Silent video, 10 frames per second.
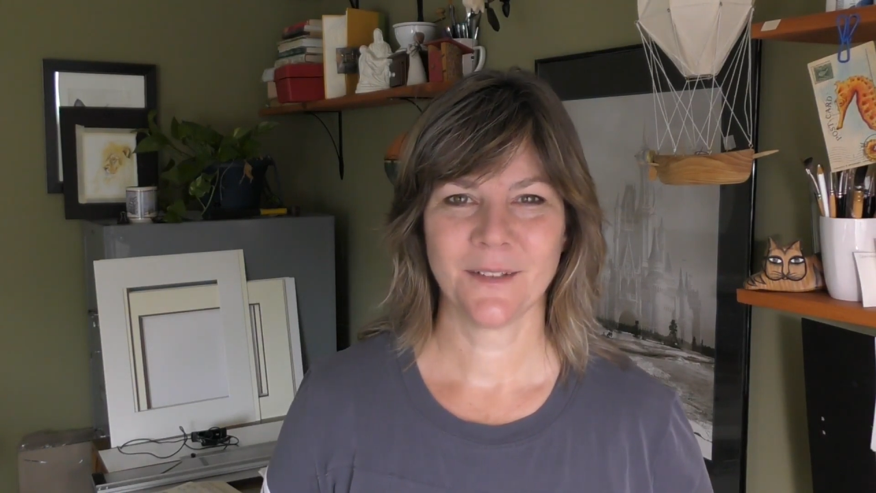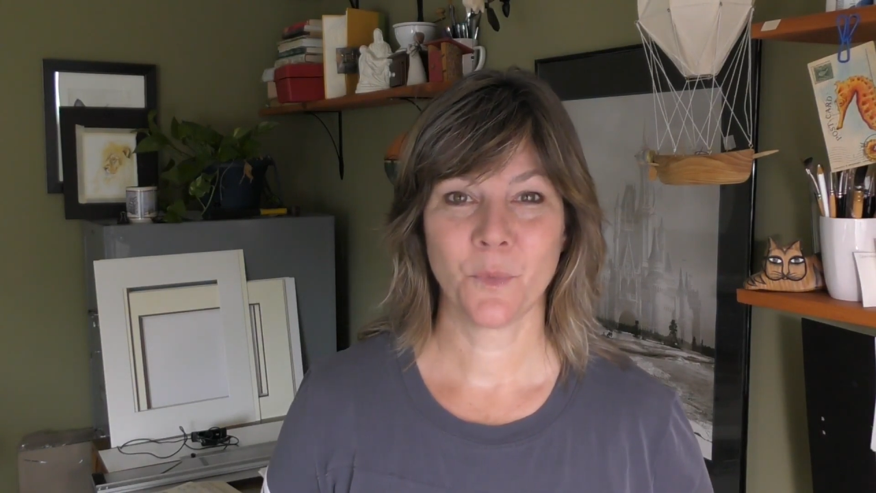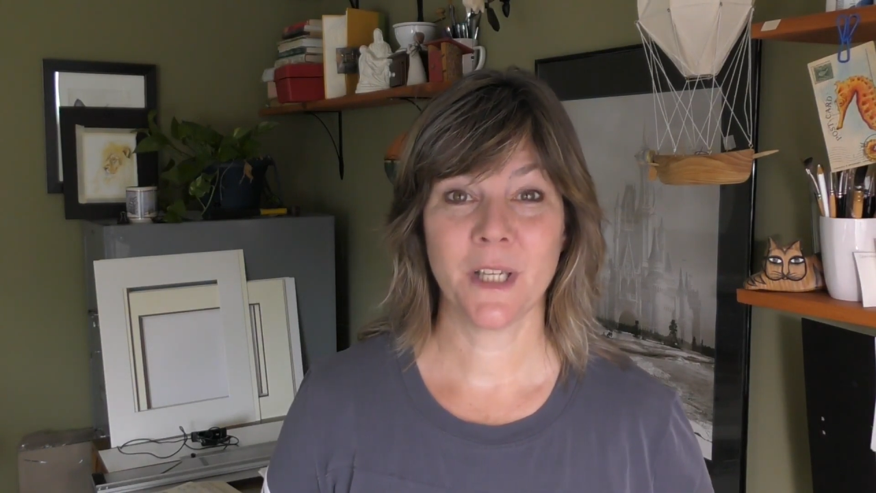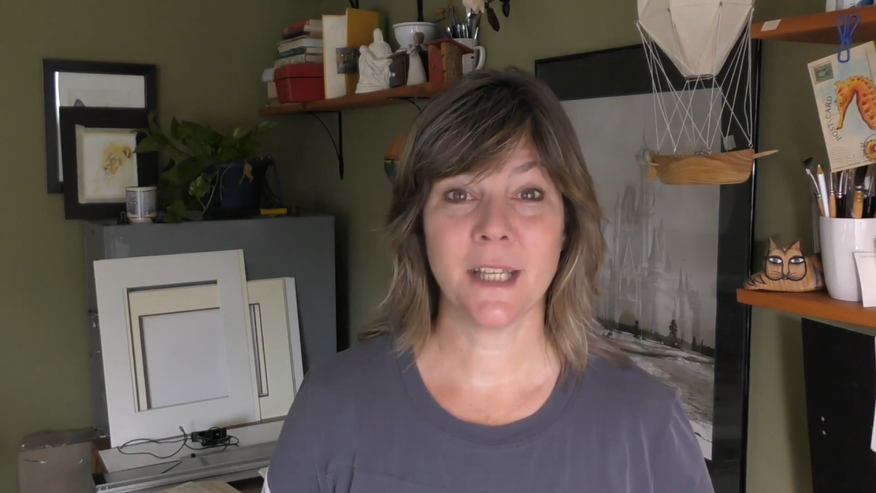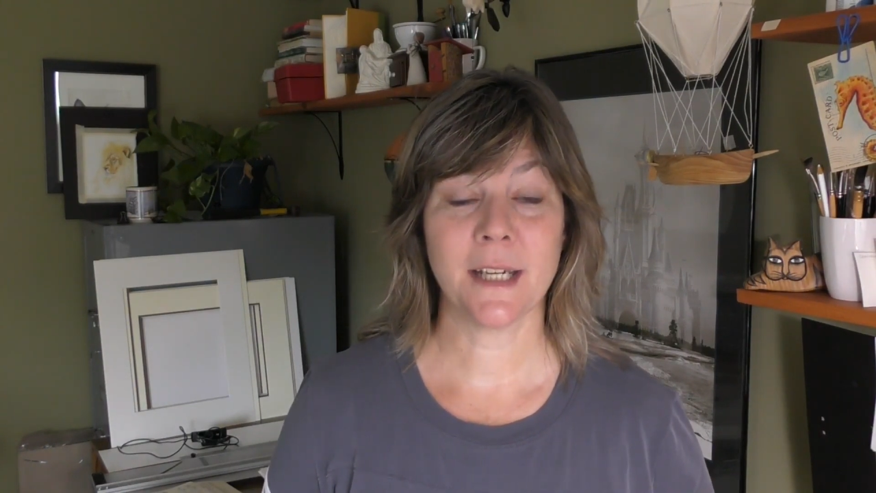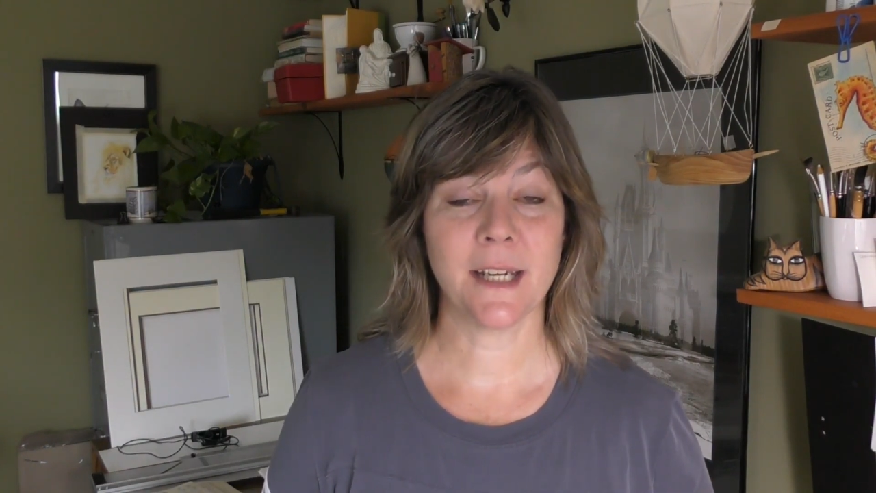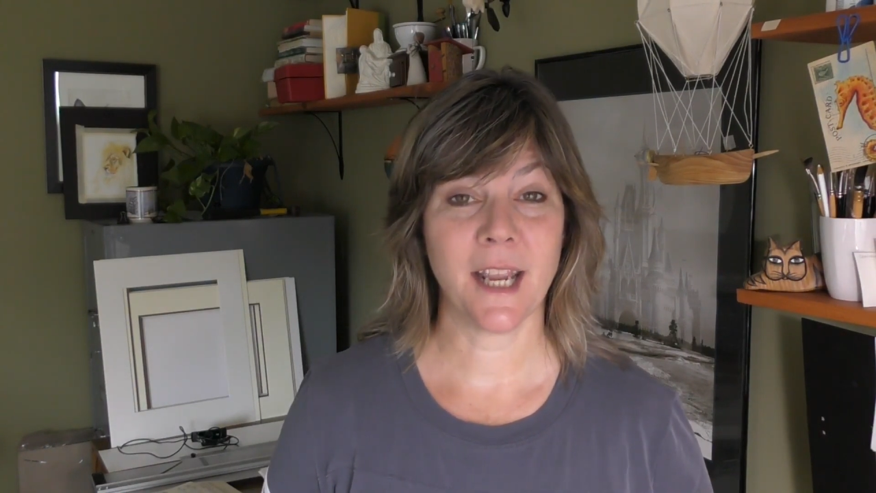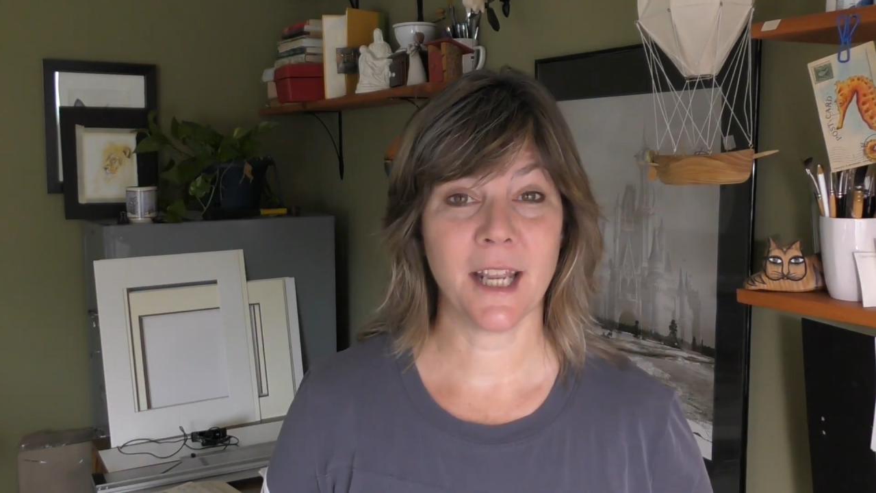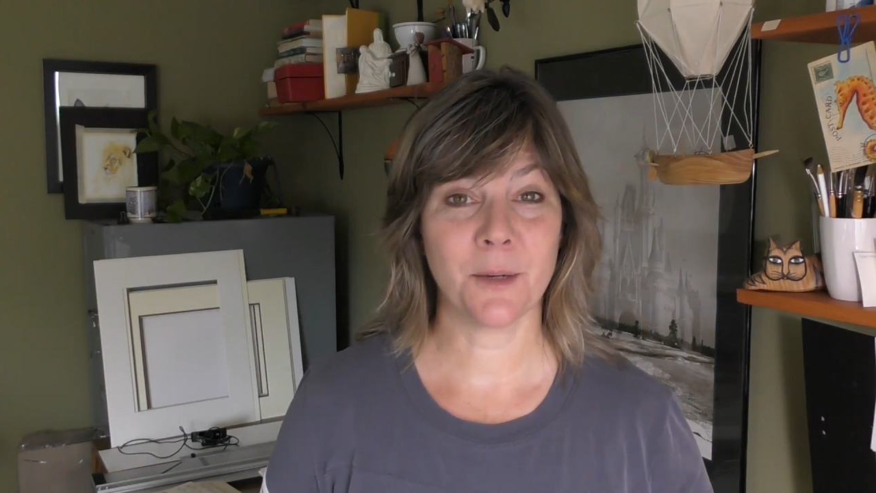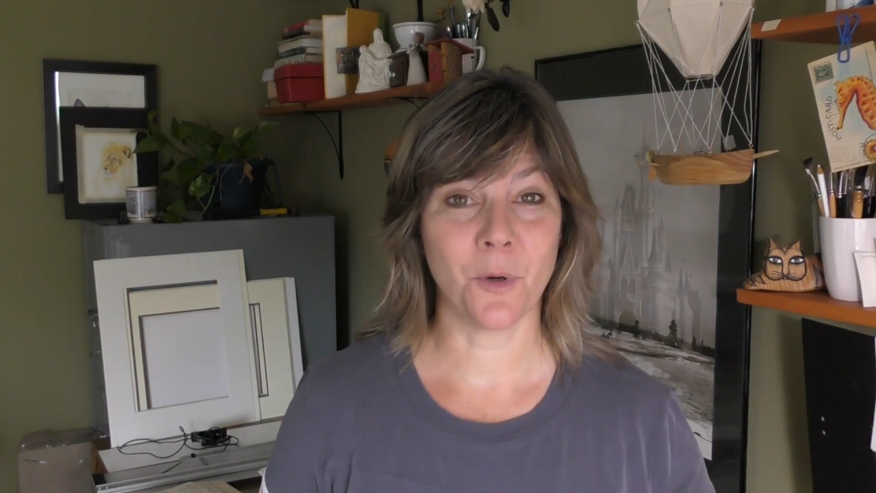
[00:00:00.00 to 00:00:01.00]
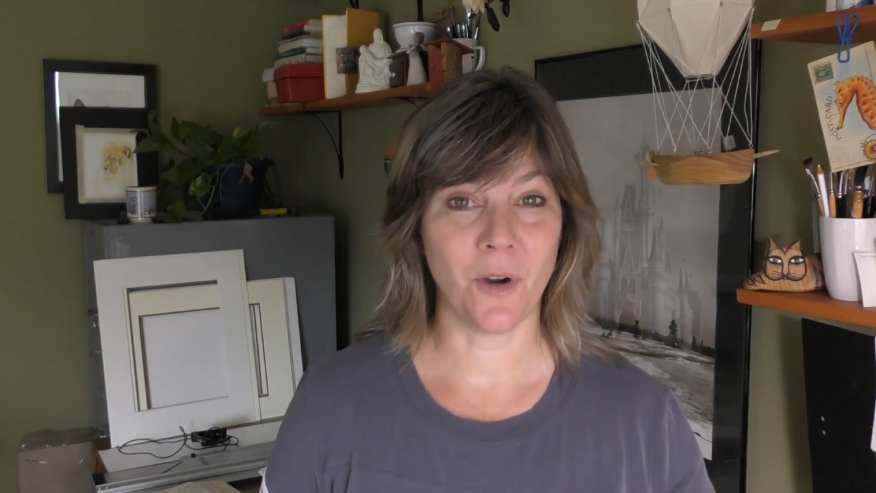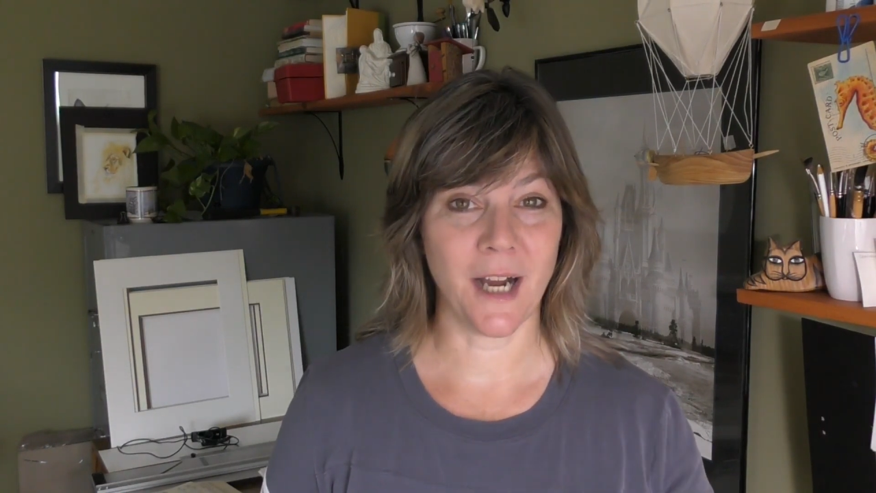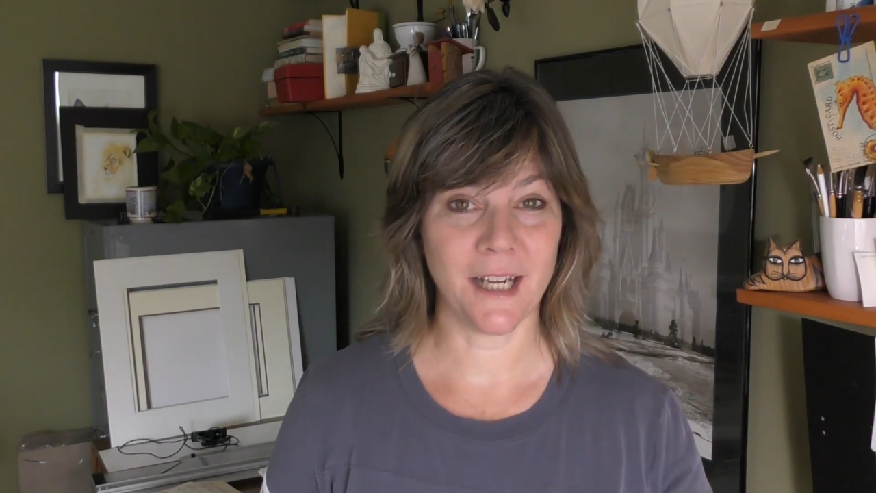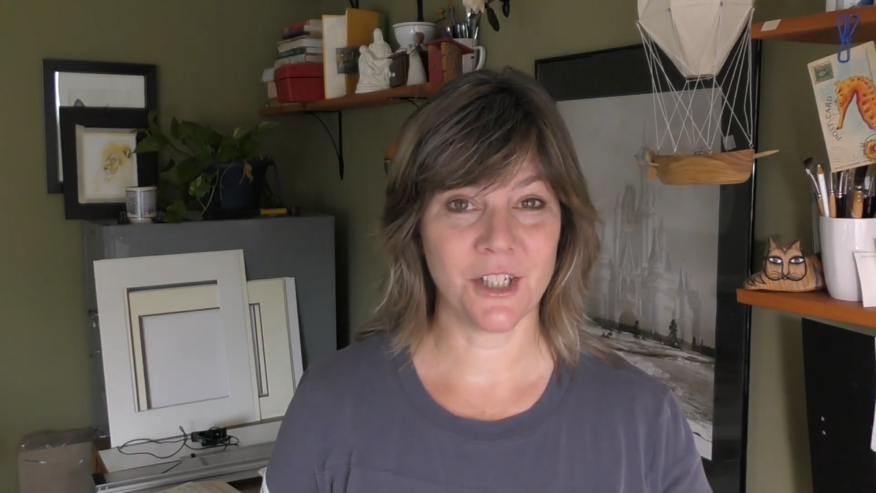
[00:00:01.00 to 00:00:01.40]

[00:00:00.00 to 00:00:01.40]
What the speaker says: We did an animal eye